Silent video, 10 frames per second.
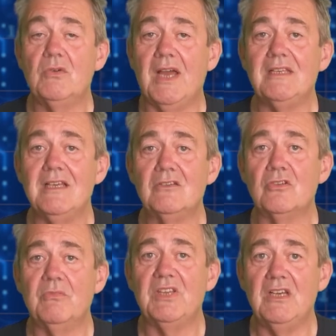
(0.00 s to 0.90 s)
creating
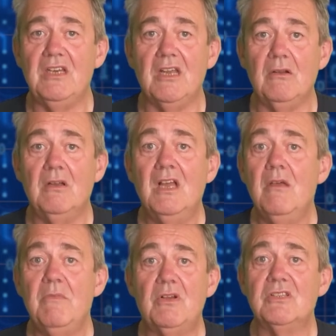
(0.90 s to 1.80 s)
something new.
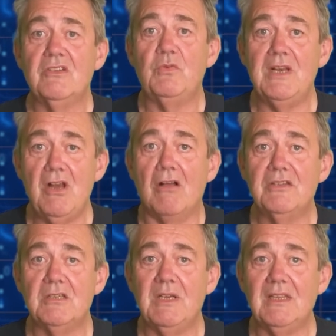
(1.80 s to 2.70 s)
Because if we're
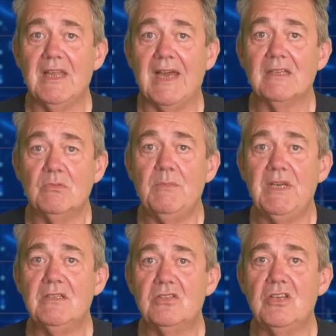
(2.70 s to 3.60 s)
not doing that, we're
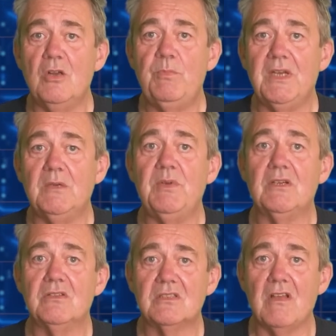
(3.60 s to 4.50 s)
being stupid,
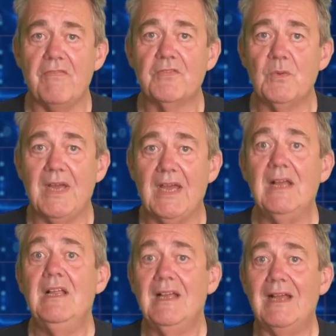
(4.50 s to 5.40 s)
because software
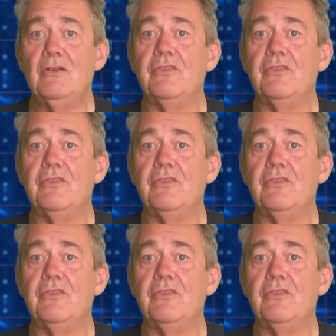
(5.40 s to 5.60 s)
and